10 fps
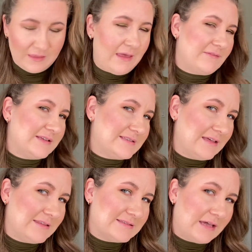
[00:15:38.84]
have to say
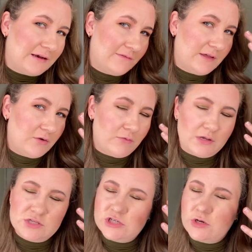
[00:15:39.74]
this kind of like
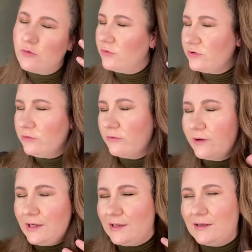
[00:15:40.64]
grungy gold
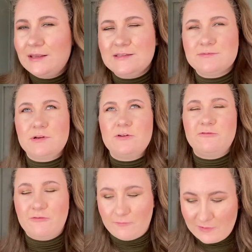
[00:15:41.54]
green is one
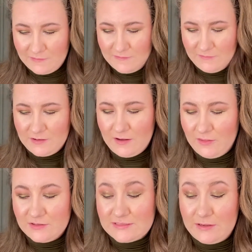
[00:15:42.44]
of my favorite
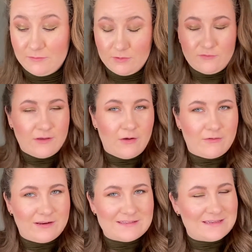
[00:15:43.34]
colors. I don't know if I
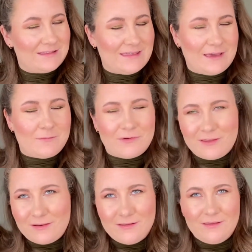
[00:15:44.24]
already said that,
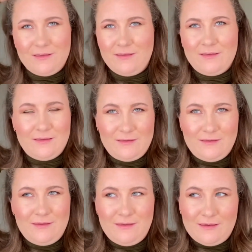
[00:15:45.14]
but
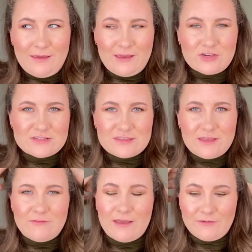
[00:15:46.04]
I just
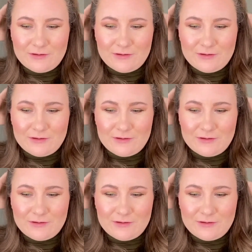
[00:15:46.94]
love how it